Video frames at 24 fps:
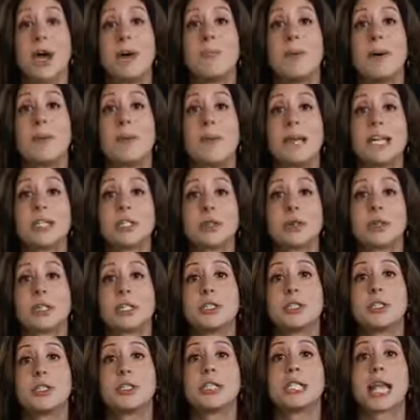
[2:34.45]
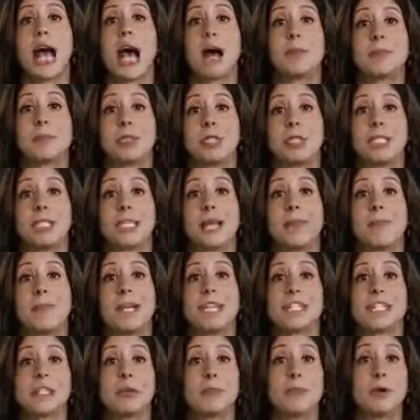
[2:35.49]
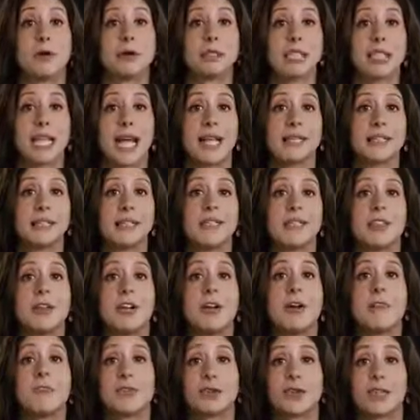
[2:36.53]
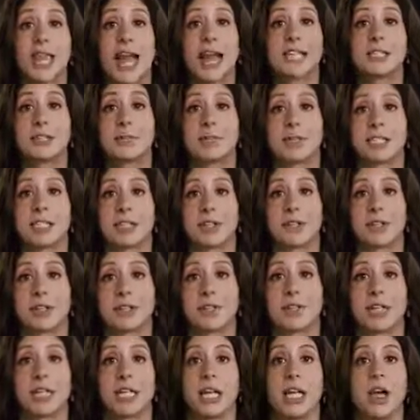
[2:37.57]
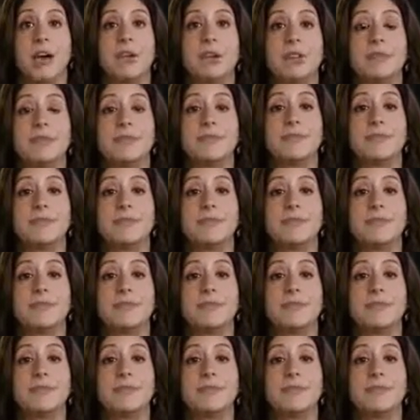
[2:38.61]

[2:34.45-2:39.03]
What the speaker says: But make sure to choose the option that makes the most sense for that specific video.